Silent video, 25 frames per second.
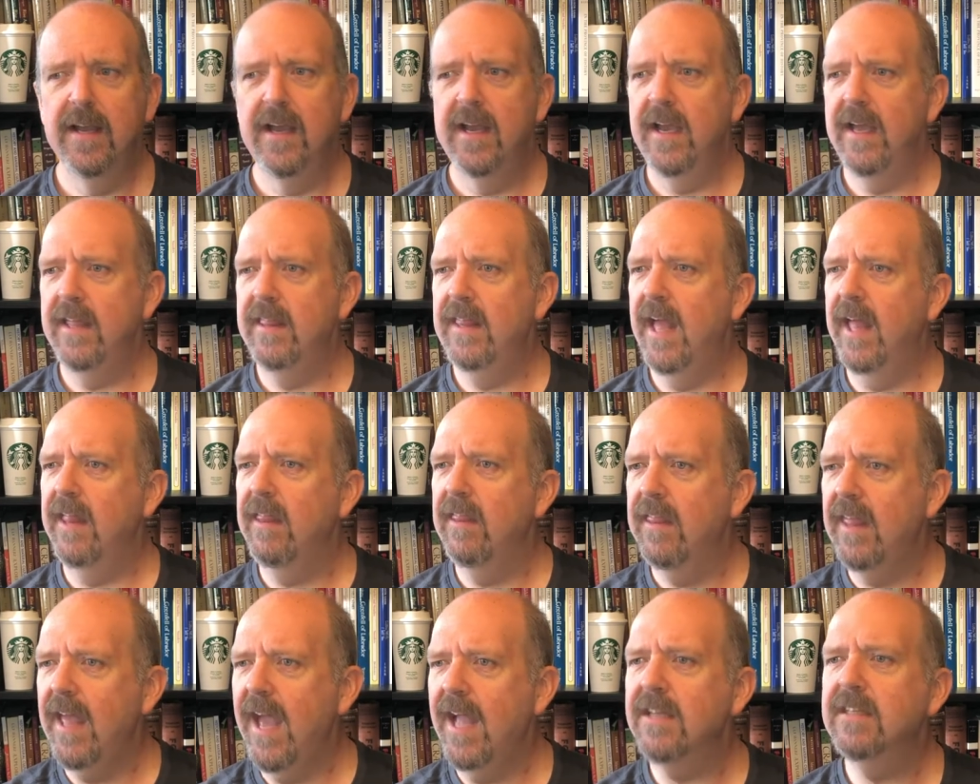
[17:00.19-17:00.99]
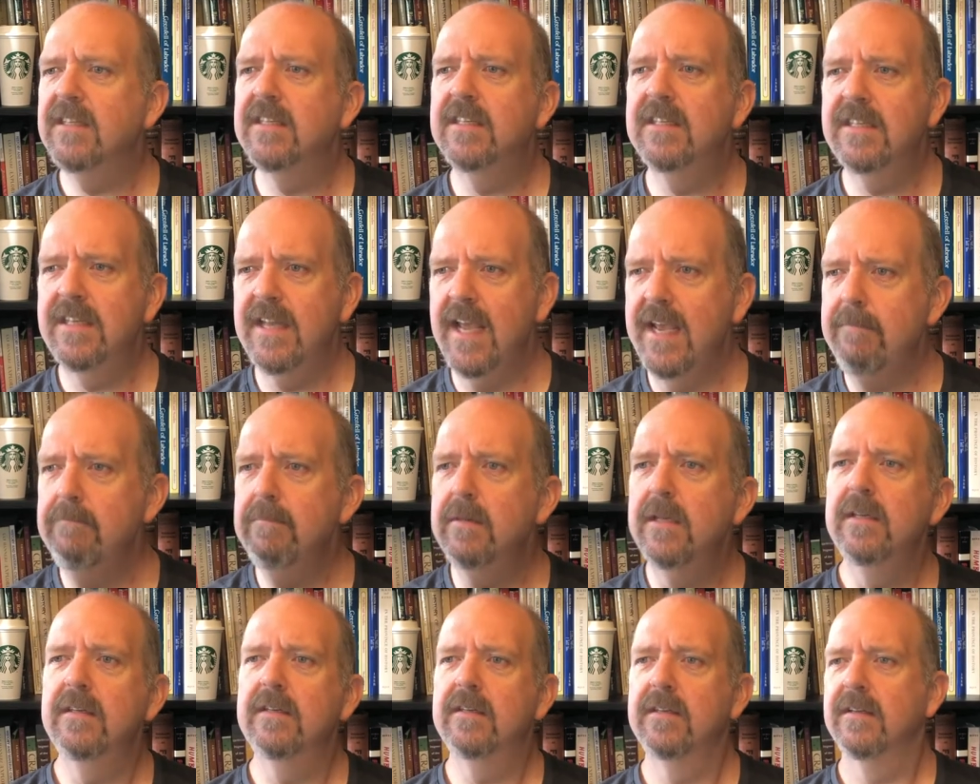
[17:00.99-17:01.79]
and that that
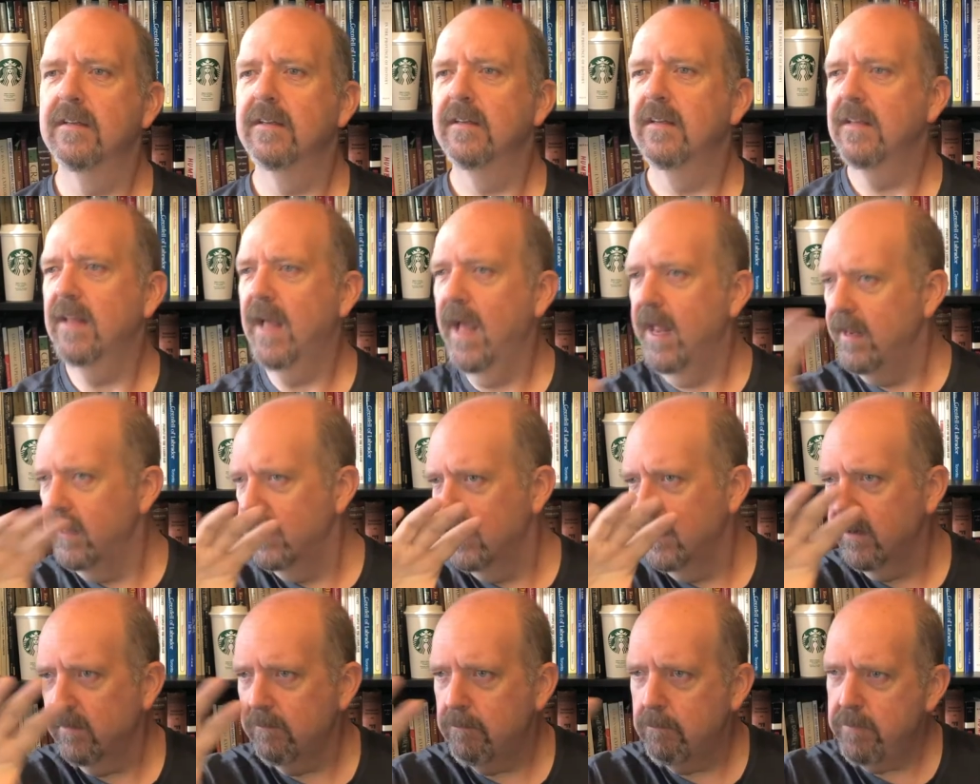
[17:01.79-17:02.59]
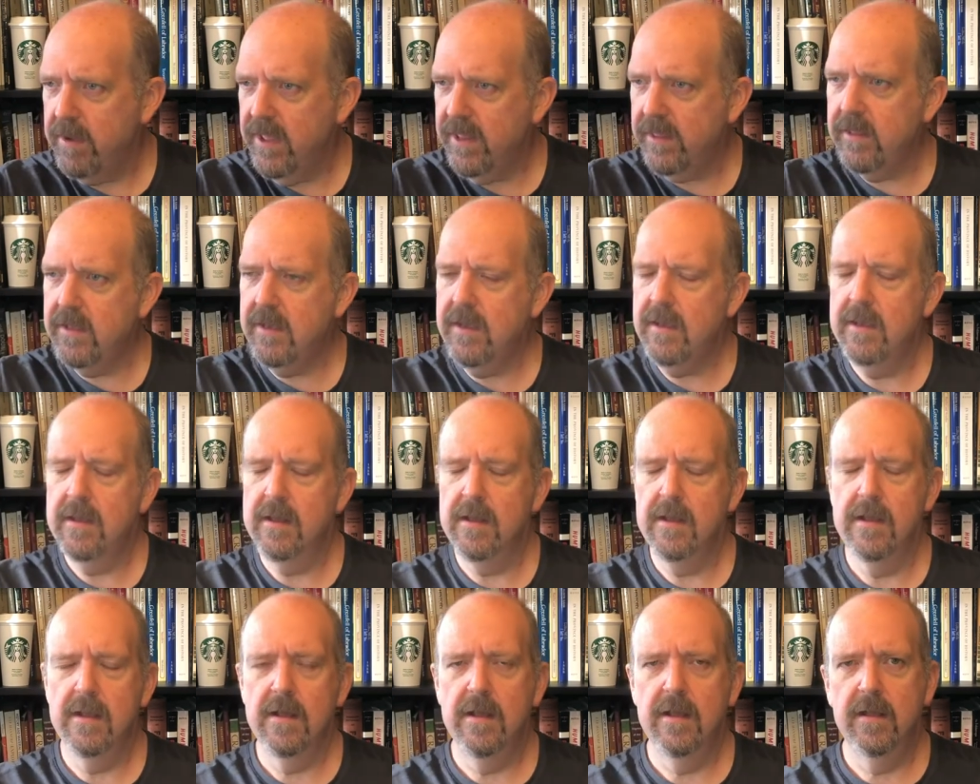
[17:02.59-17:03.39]
statement, that little pithy
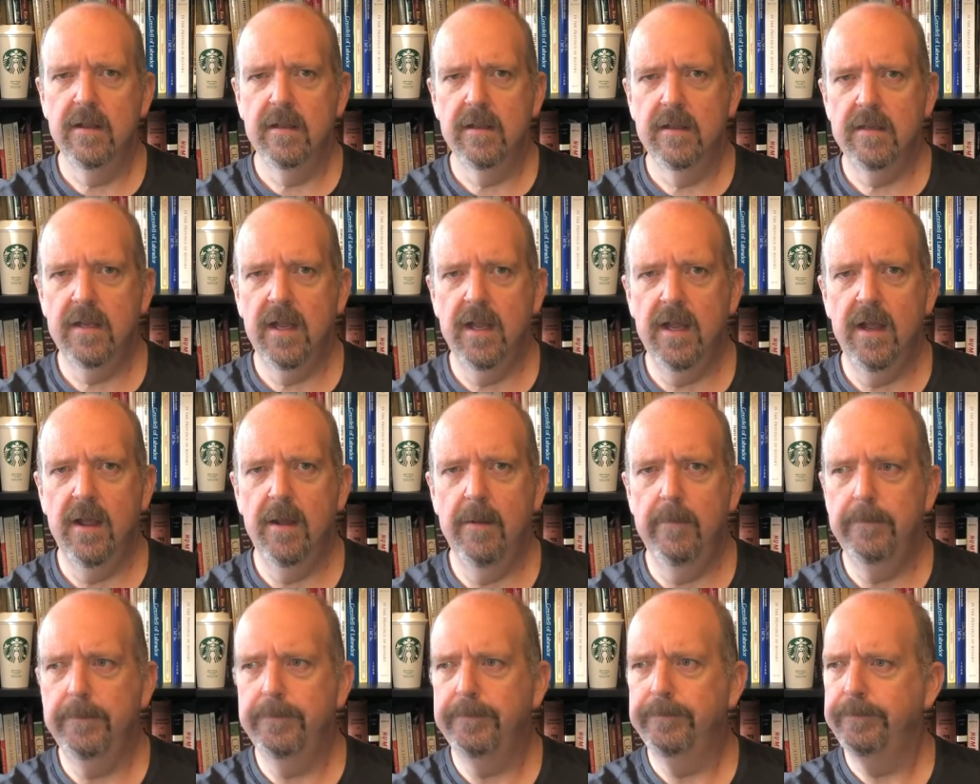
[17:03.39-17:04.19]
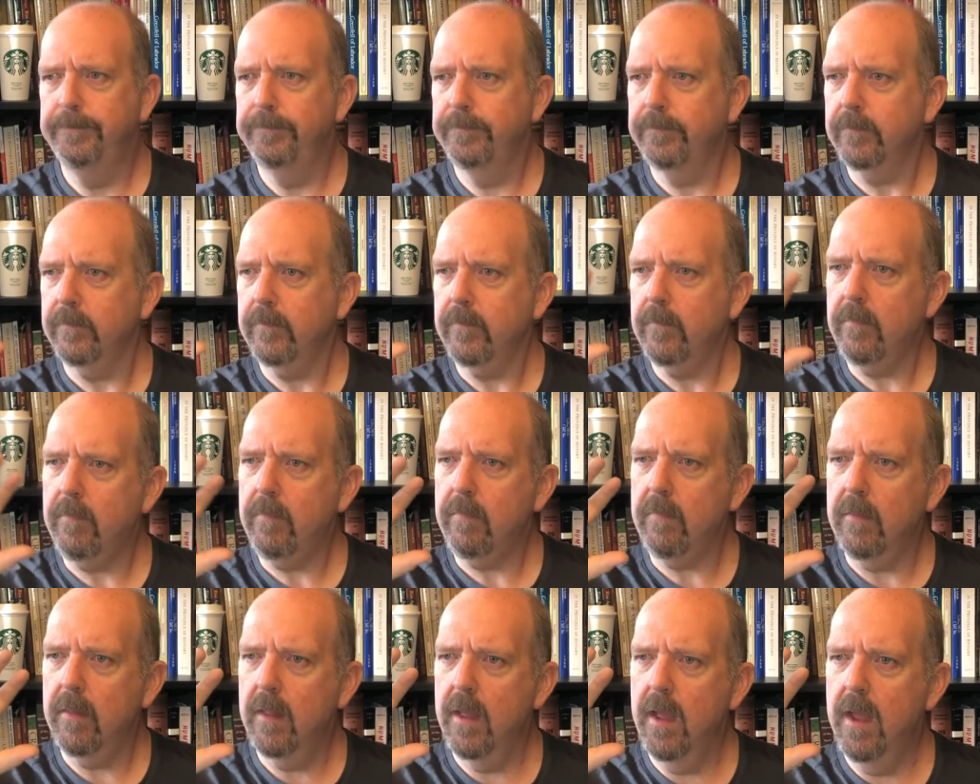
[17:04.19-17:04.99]
um, uh,